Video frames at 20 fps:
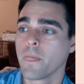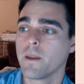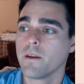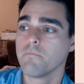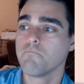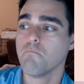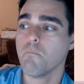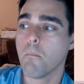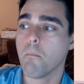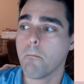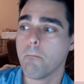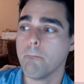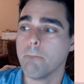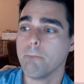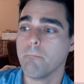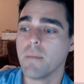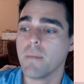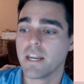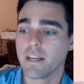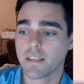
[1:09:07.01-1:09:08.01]

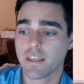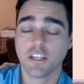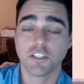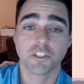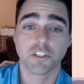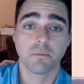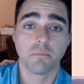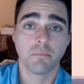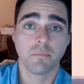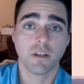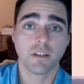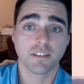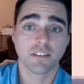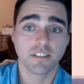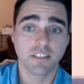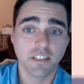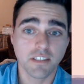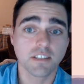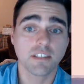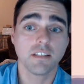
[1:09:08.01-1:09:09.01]

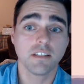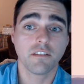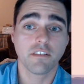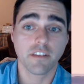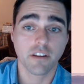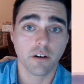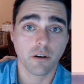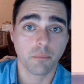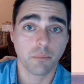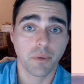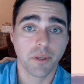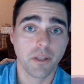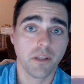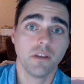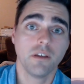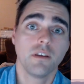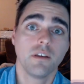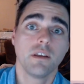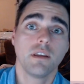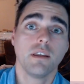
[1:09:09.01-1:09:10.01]
Medication-assisted therapy
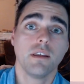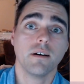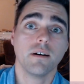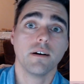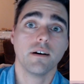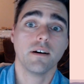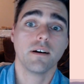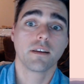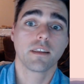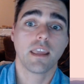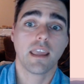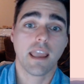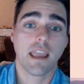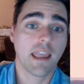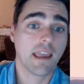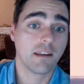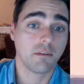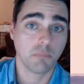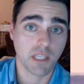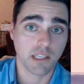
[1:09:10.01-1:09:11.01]

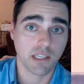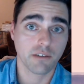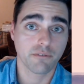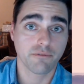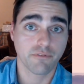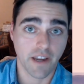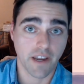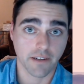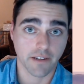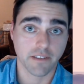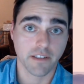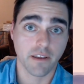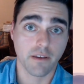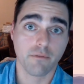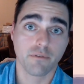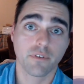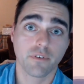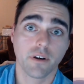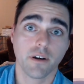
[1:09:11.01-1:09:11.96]
can be effective.